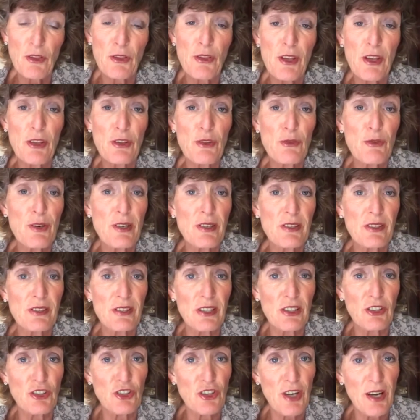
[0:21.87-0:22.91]
There are three
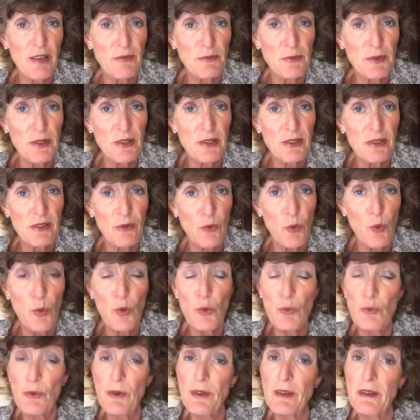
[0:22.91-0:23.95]
distinct chapters,
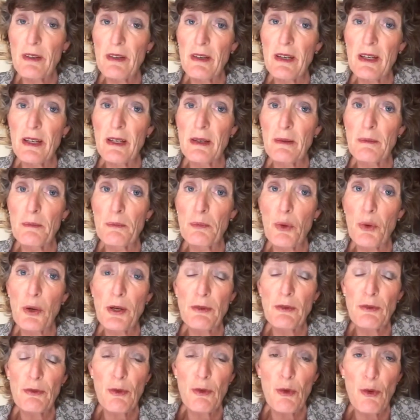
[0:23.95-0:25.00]
all written in
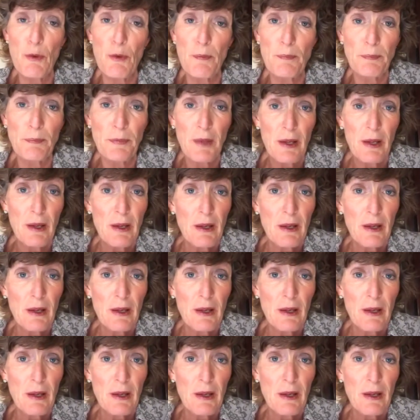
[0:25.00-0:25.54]
point form,